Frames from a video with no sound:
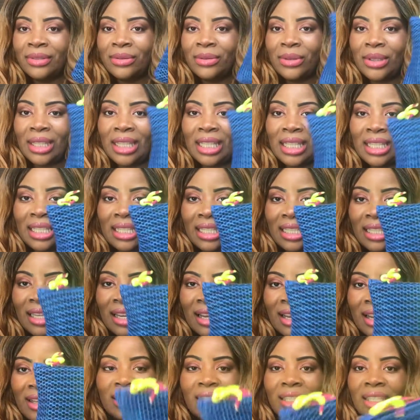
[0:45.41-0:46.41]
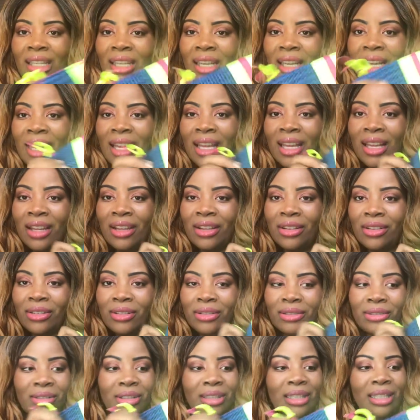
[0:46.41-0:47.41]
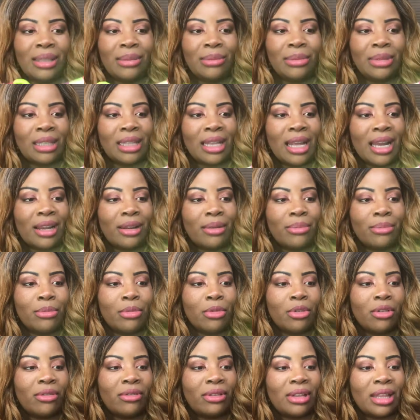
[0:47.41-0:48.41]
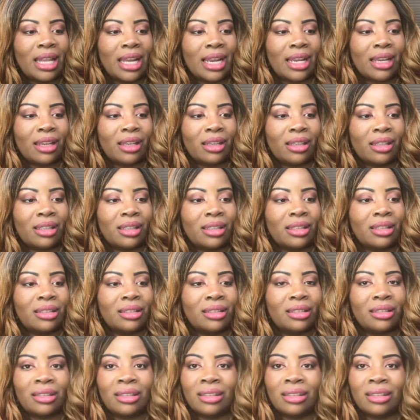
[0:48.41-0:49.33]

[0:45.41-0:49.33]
With the neon. Seems like more of a, like a